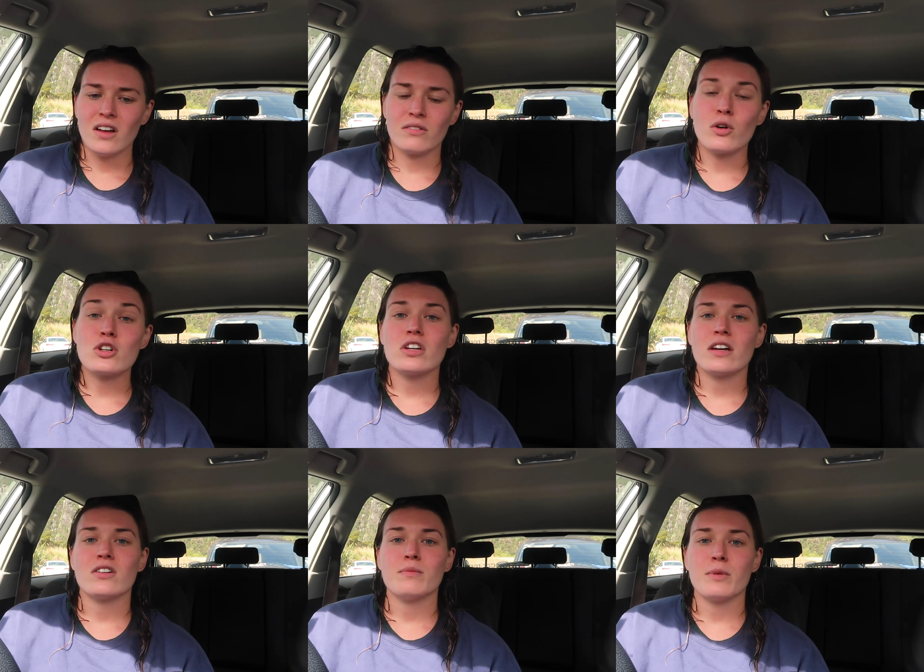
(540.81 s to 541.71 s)
Unfortunately,
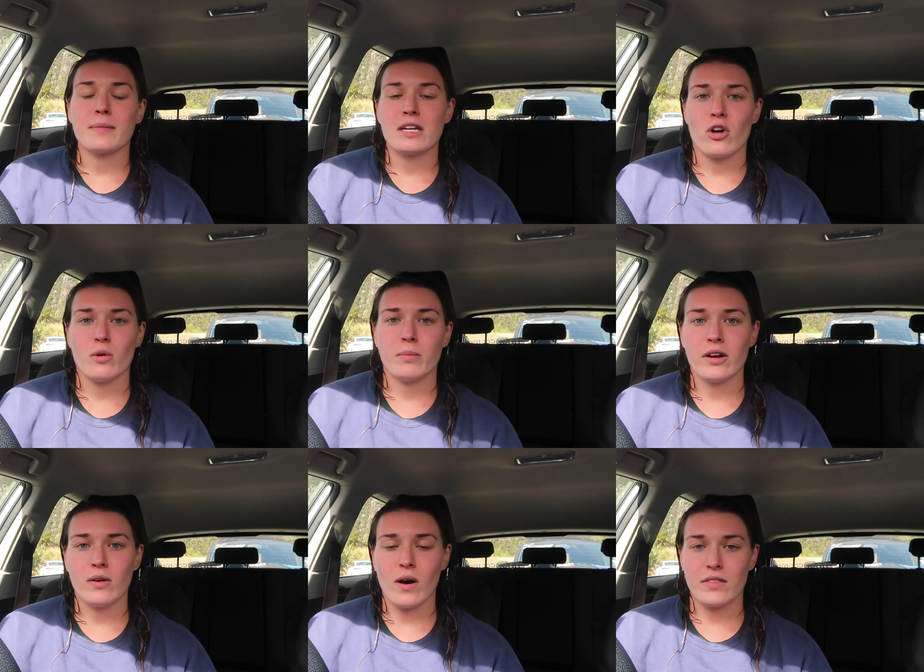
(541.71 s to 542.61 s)
I couldn't bring my
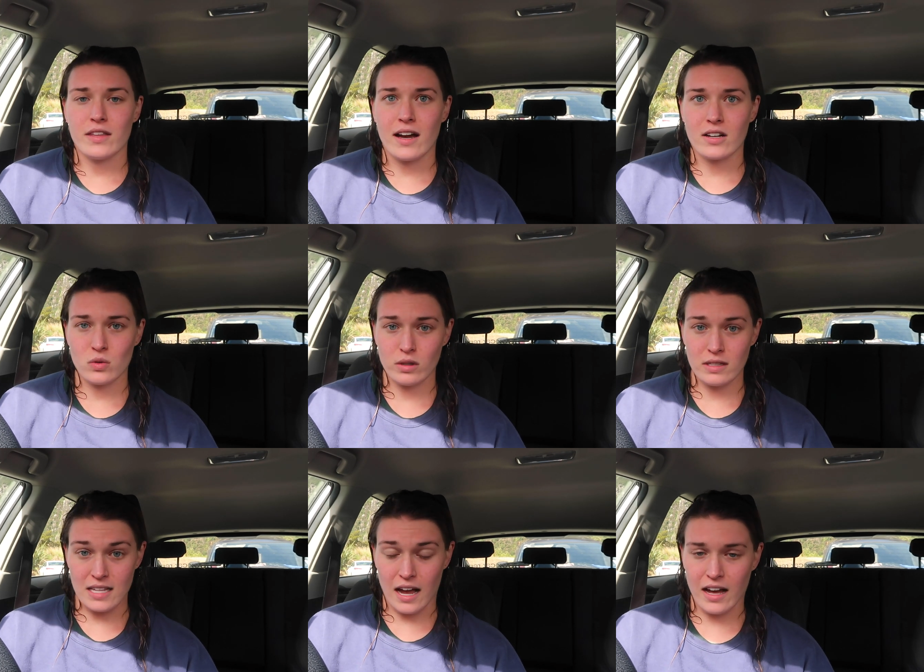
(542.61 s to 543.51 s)
GoPro on the actual
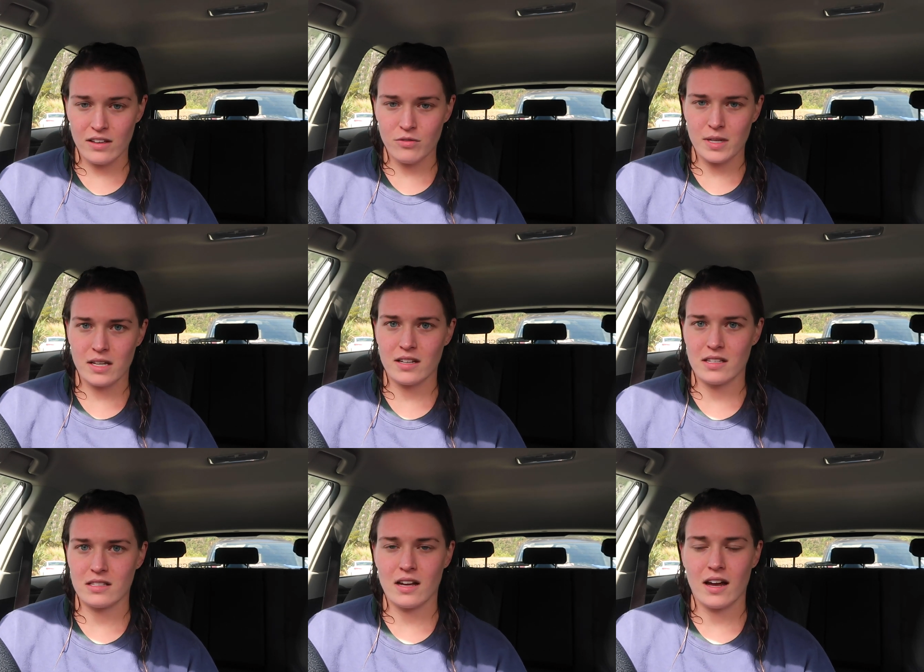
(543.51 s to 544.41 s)
dive because